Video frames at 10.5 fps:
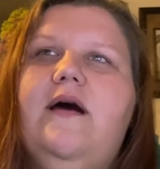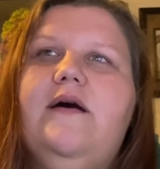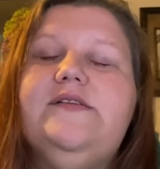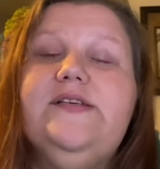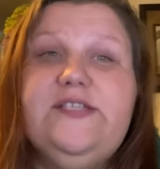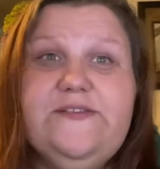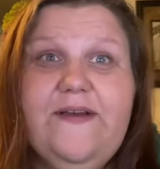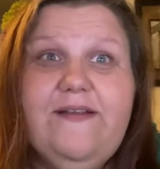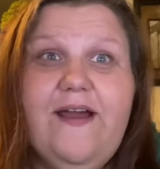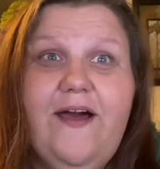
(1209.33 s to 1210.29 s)
So I just
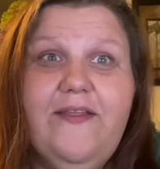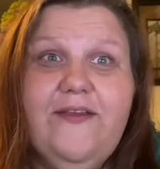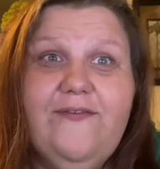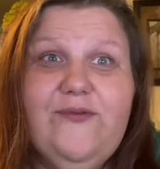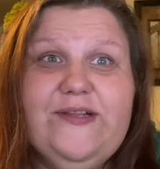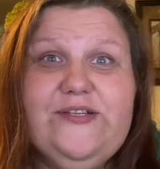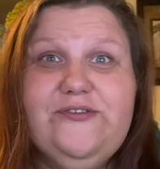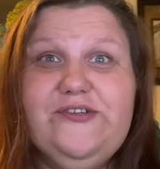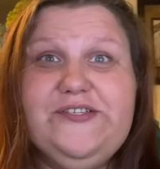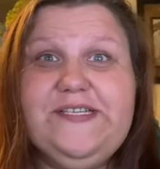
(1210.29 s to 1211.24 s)
found out that you have to be
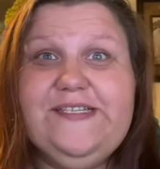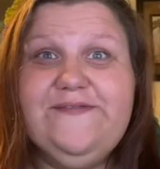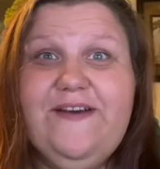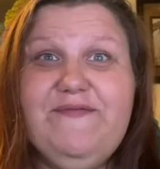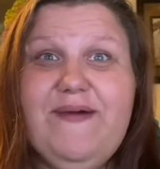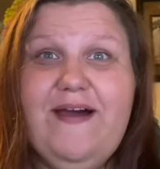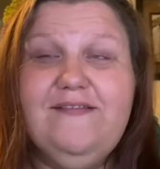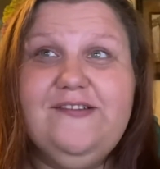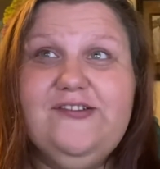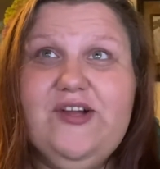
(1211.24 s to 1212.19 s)
265
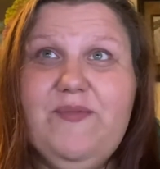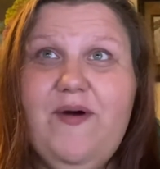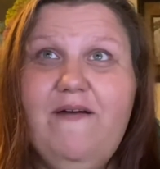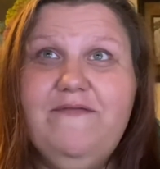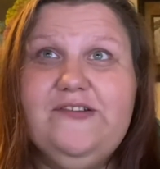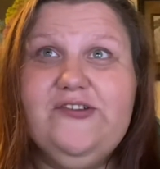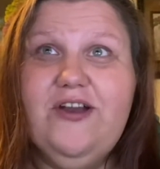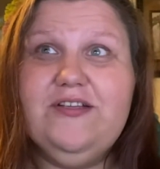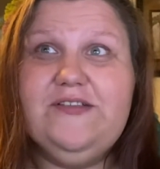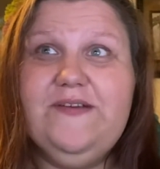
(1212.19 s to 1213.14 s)
pounds to jump off the
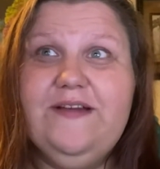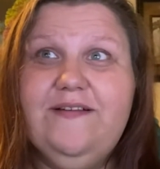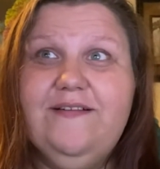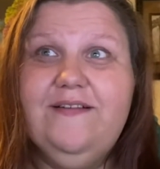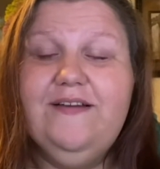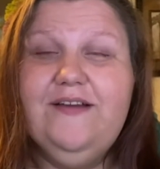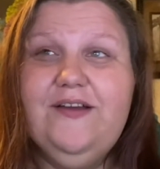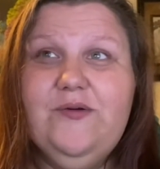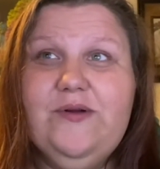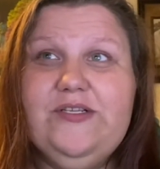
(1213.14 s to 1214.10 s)
stratosphere,
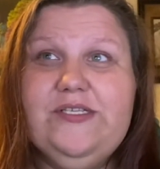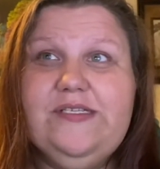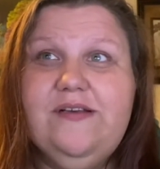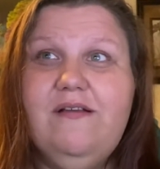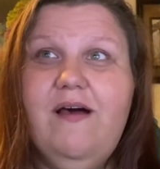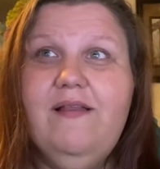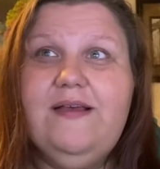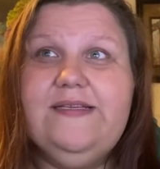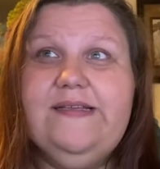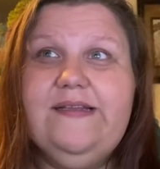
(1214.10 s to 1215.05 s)
which is a lot
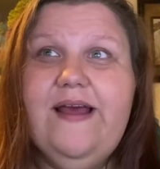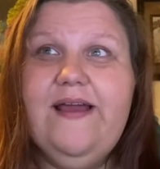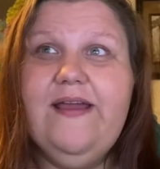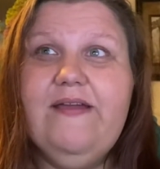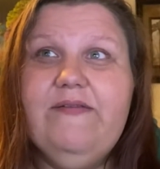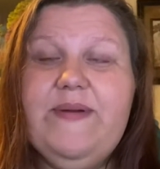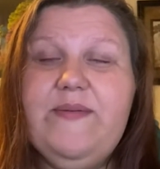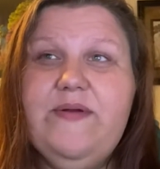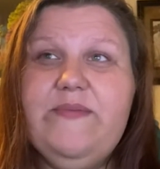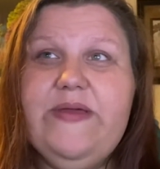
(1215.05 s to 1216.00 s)
less than I
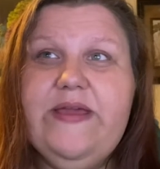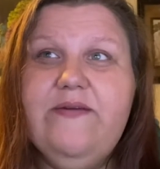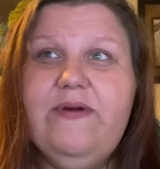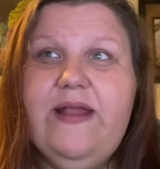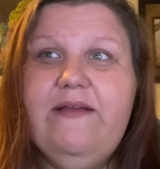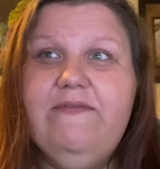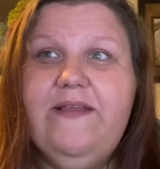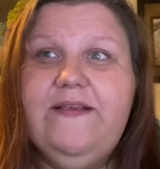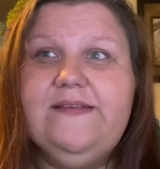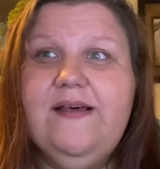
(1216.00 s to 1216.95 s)
remember it being when I
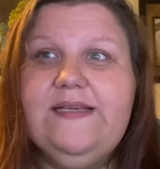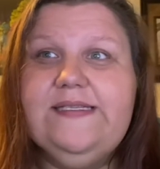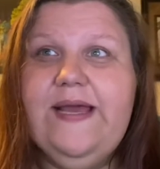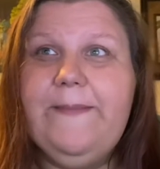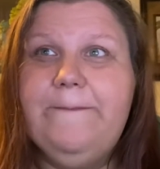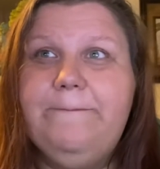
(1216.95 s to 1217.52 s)
read this last time.